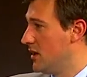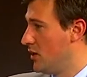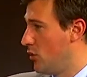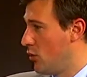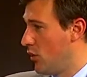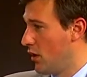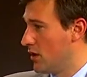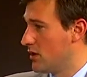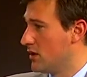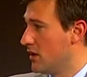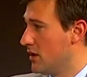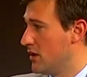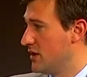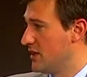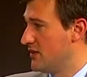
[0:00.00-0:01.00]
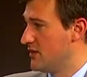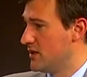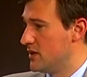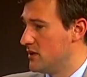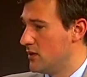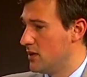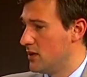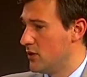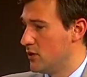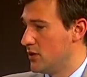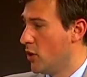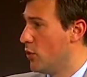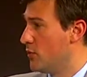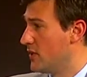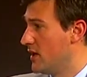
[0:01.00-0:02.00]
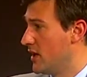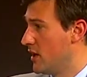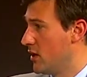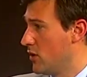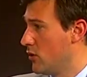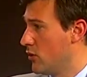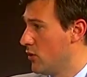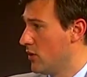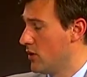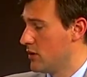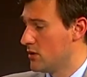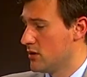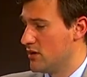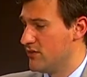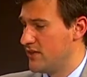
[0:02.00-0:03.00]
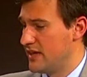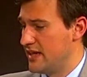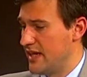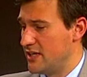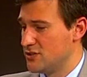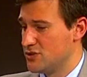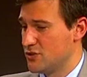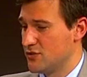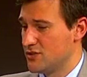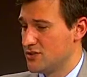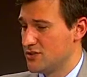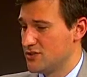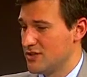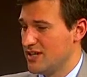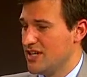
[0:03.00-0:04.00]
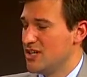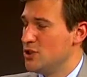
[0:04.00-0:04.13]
or even with home care or VNA services,